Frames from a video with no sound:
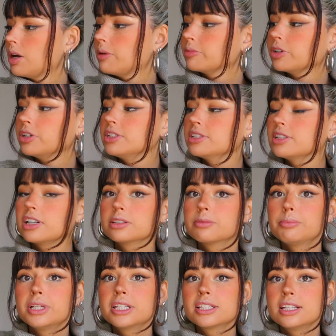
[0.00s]
I'm gonna start
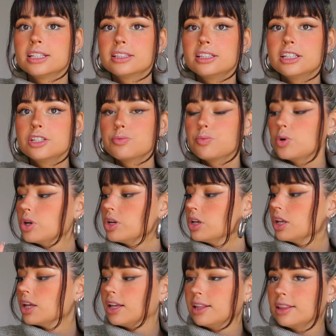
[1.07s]
mixing this
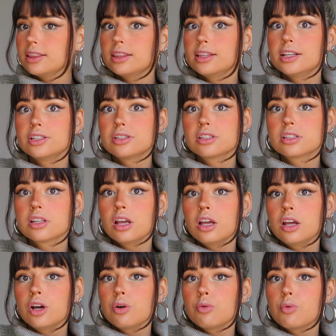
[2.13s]
one and this
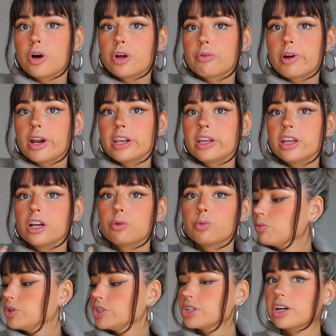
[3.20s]
one right here,
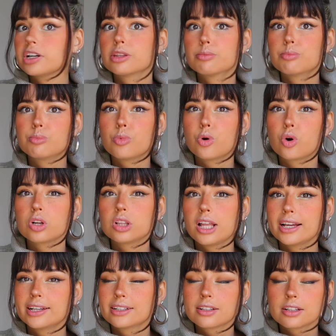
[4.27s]
which are the more
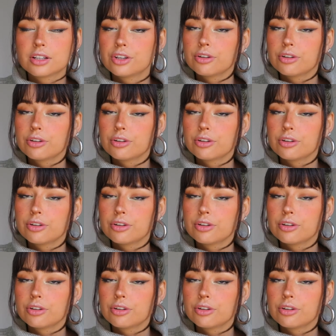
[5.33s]
like